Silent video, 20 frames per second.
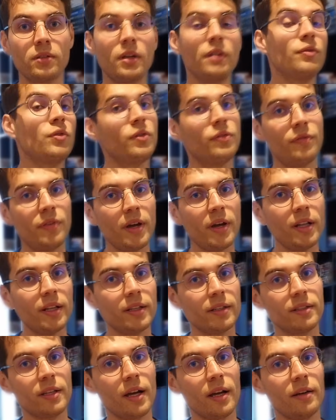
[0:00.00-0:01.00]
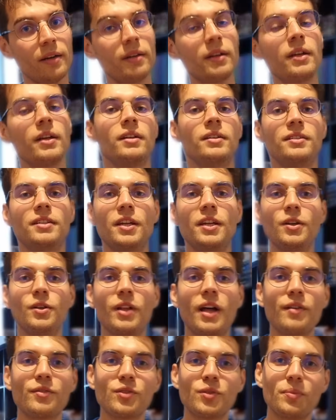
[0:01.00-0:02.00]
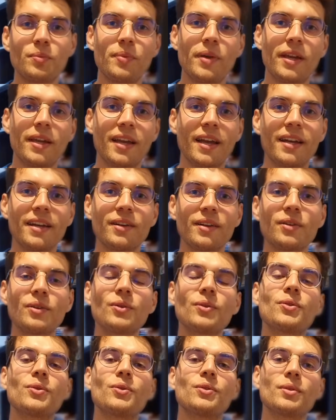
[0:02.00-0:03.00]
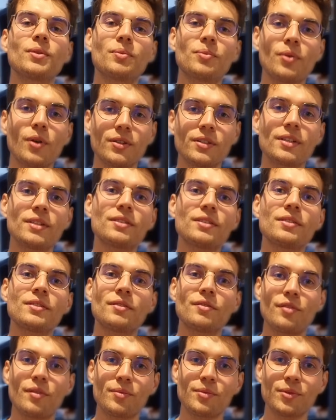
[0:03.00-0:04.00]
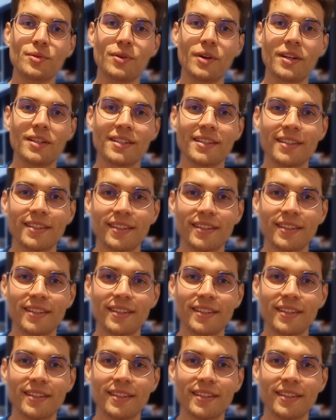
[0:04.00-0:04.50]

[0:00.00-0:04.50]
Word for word: If you fail it, then you'll have to pay again and go through the process from scratch.